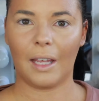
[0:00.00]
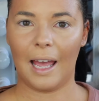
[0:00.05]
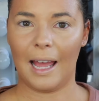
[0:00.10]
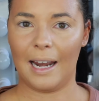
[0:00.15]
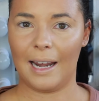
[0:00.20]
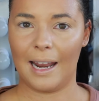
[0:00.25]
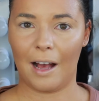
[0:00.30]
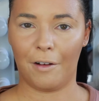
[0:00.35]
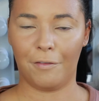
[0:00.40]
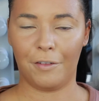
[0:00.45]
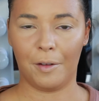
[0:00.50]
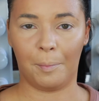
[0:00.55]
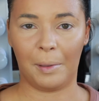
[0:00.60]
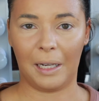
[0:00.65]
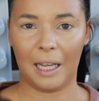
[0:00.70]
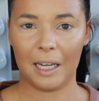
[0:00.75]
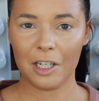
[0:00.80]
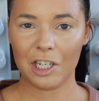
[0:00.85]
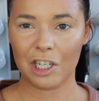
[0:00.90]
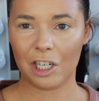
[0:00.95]
And now for
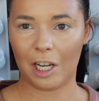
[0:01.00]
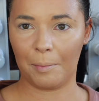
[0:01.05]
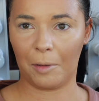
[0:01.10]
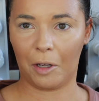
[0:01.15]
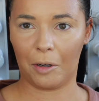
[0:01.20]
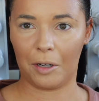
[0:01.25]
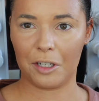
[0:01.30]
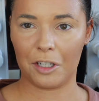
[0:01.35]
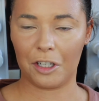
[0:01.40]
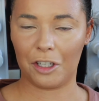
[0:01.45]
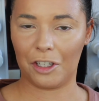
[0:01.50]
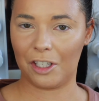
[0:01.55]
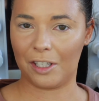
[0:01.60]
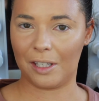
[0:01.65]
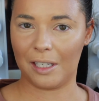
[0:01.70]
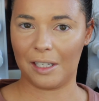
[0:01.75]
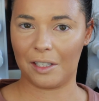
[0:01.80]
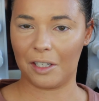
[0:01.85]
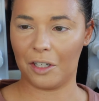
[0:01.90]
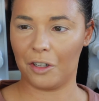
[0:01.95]
blush, I'm going to use
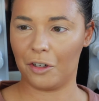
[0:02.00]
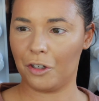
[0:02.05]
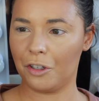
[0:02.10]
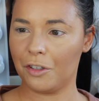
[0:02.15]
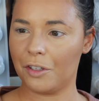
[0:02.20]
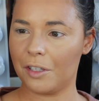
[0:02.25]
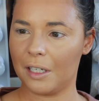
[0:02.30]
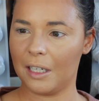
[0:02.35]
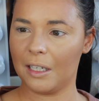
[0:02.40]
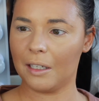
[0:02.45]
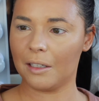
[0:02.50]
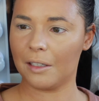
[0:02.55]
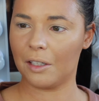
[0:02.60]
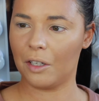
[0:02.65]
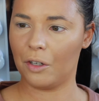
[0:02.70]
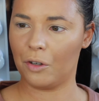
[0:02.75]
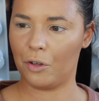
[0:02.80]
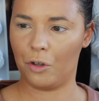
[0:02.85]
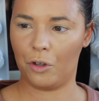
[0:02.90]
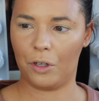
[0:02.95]
this
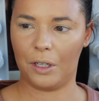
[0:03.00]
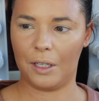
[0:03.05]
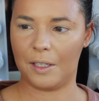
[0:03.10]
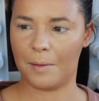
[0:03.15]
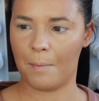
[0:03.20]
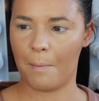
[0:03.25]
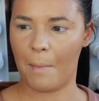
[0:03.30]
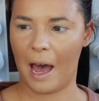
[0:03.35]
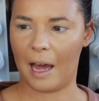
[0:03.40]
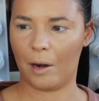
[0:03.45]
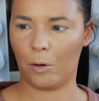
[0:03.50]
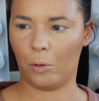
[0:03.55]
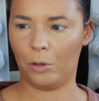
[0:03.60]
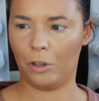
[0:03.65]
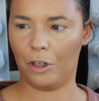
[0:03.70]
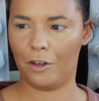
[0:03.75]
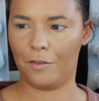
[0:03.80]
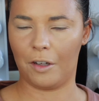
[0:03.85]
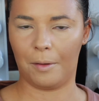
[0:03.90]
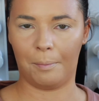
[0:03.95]
Nudestix Nudies Matte
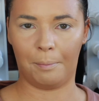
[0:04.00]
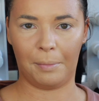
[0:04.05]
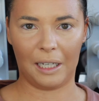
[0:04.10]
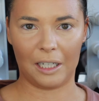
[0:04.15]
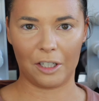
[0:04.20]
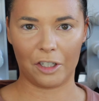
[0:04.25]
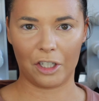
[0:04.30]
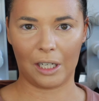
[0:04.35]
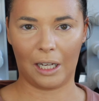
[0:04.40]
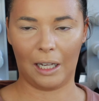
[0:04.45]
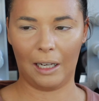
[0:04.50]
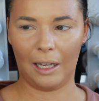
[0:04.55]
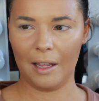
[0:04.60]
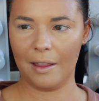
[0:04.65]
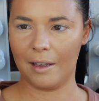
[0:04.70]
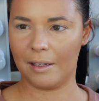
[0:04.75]
All Over Blush colour.